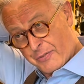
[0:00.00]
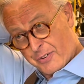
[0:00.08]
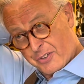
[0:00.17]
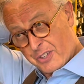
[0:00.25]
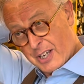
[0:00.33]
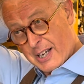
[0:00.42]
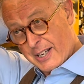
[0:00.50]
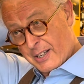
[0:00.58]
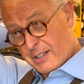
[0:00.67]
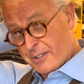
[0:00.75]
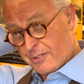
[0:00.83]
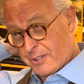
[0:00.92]
of the tie
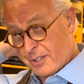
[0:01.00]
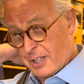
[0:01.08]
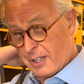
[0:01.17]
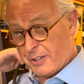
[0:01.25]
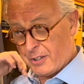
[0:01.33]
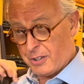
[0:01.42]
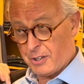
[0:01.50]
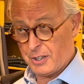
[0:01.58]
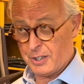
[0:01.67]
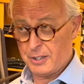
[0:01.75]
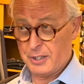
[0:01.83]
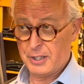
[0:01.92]
underneath the
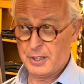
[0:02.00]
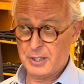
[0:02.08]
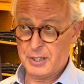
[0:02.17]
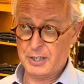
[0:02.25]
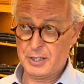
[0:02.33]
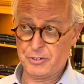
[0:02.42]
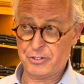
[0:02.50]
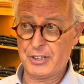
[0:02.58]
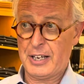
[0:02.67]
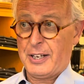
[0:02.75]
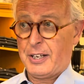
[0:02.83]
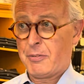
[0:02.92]
collar and
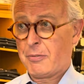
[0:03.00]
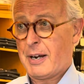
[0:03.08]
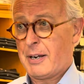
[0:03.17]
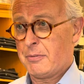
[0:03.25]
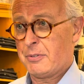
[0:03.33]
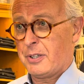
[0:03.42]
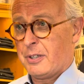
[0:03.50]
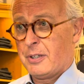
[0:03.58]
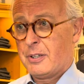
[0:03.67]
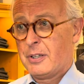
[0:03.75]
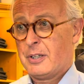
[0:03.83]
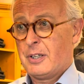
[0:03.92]
slide it round
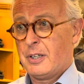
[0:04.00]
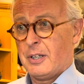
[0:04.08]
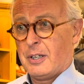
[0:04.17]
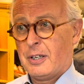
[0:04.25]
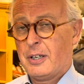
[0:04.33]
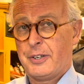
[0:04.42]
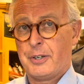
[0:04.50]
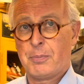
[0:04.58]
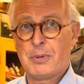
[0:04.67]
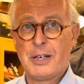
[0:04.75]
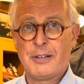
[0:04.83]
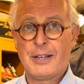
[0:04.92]
and up
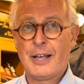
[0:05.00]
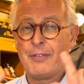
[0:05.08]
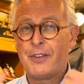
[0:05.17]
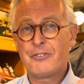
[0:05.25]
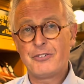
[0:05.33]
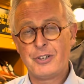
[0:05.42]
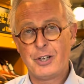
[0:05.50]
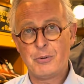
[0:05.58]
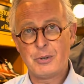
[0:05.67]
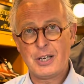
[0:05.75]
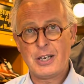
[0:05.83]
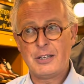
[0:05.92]
like that. There's no
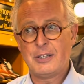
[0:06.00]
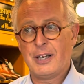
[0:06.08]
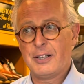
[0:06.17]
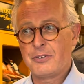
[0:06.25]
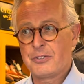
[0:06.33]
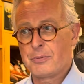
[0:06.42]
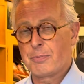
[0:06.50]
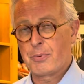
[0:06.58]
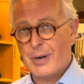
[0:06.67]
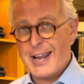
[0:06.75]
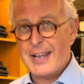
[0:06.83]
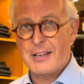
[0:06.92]
need then to
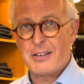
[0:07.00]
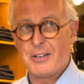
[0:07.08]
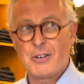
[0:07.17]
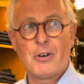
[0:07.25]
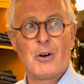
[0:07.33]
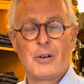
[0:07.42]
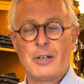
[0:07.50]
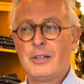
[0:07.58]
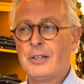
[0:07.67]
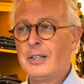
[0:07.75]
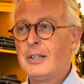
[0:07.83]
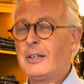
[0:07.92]
break your collar.
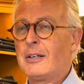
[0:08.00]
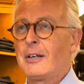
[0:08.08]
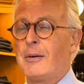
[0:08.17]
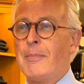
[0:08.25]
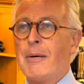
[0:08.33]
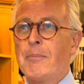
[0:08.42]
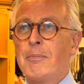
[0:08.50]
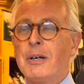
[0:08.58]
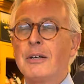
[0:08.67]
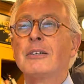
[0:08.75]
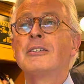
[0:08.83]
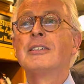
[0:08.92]
I
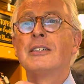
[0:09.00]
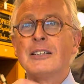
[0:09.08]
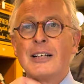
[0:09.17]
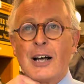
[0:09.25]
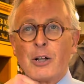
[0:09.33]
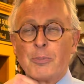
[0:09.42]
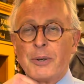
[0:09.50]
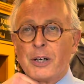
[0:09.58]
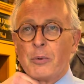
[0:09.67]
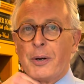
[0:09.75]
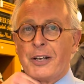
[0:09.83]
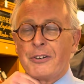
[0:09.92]
remember helping
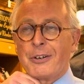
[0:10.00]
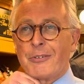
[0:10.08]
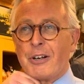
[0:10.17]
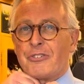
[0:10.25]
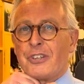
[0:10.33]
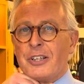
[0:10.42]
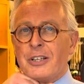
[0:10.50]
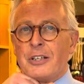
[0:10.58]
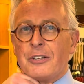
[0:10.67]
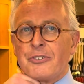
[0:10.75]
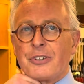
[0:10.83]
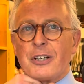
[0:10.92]
a window dresser
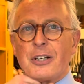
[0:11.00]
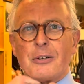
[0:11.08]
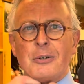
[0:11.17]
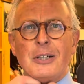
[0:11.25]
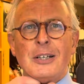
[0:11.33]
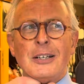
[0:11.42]
years ago